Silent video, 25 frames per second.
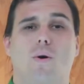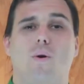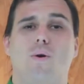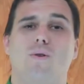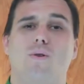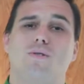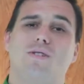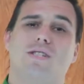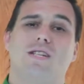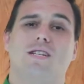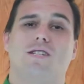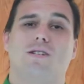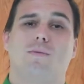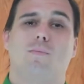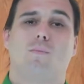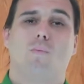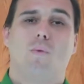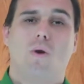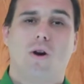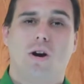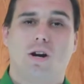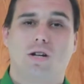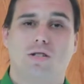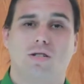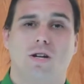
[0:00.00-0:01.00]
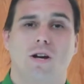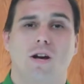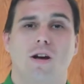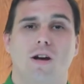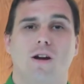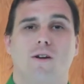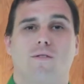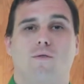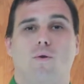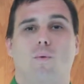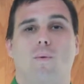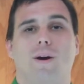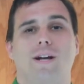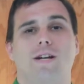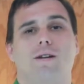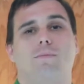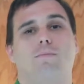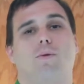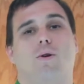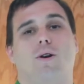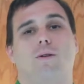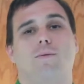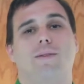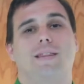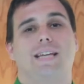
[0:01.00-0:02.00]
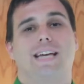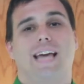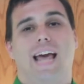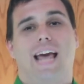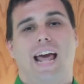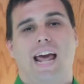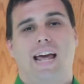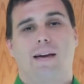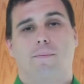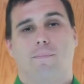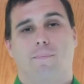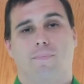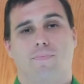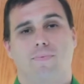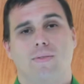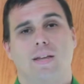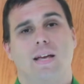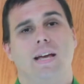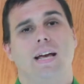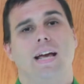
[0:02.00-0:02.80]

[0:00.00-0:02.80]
whole system works for when you're bored with the game.